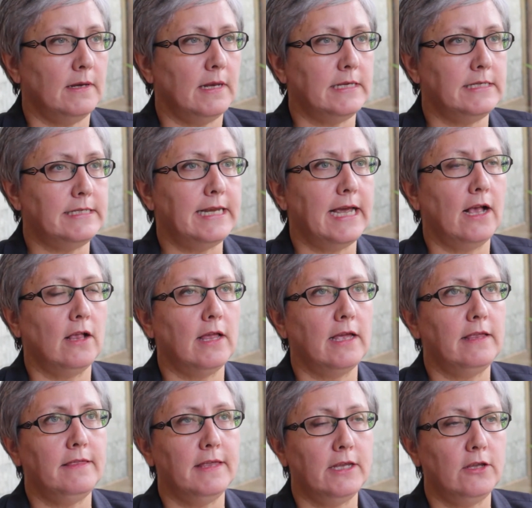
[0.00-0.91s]
until
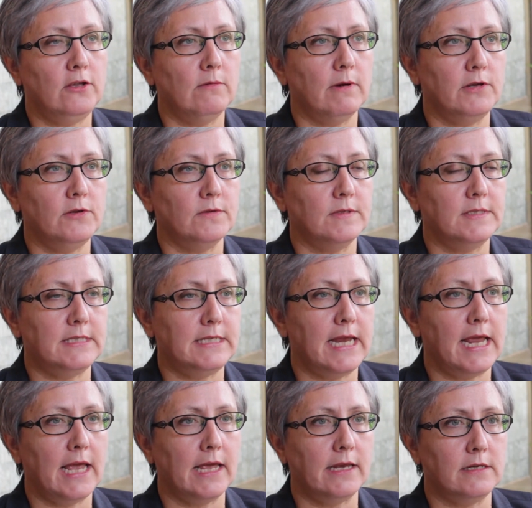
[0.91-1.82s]
I think you
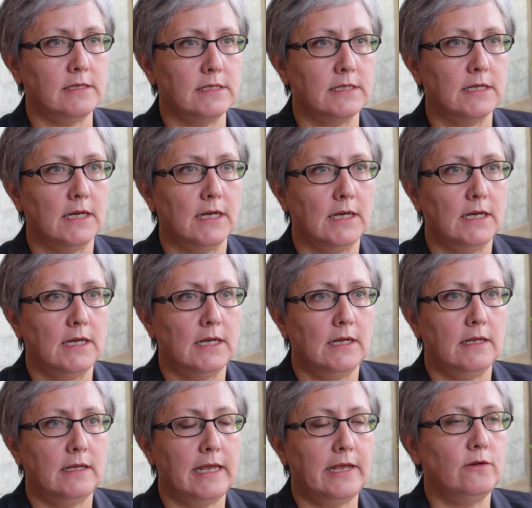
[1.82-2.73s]
understand
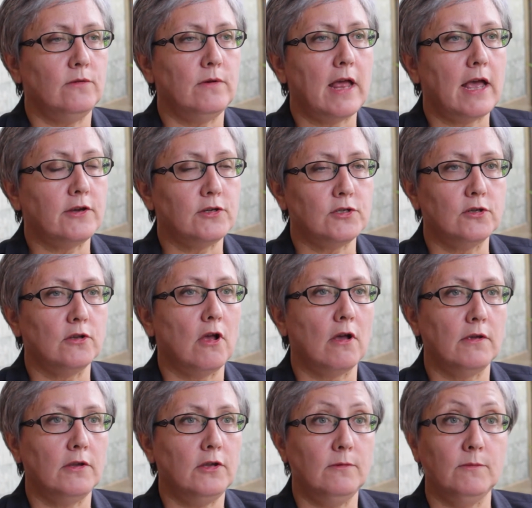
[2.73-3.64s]

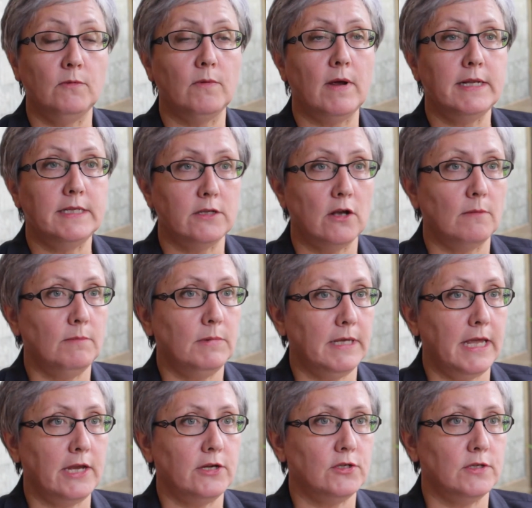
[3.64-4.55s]
international human rights
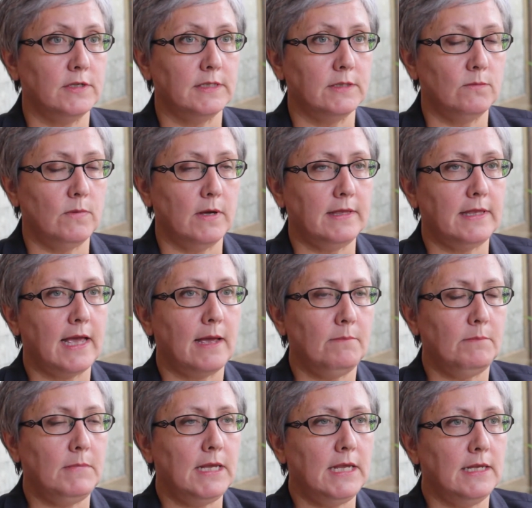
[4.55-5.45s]
obligations and what
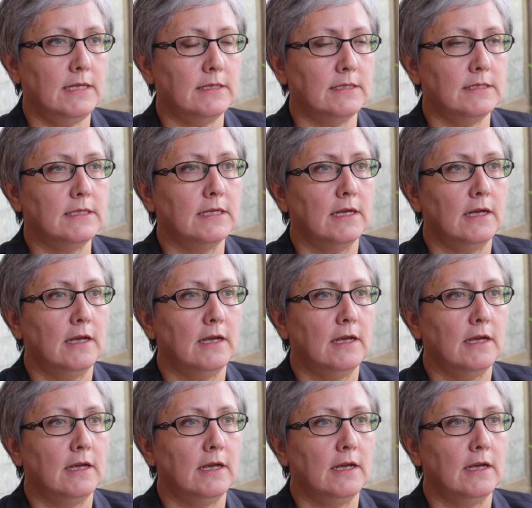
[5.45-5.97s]
that means,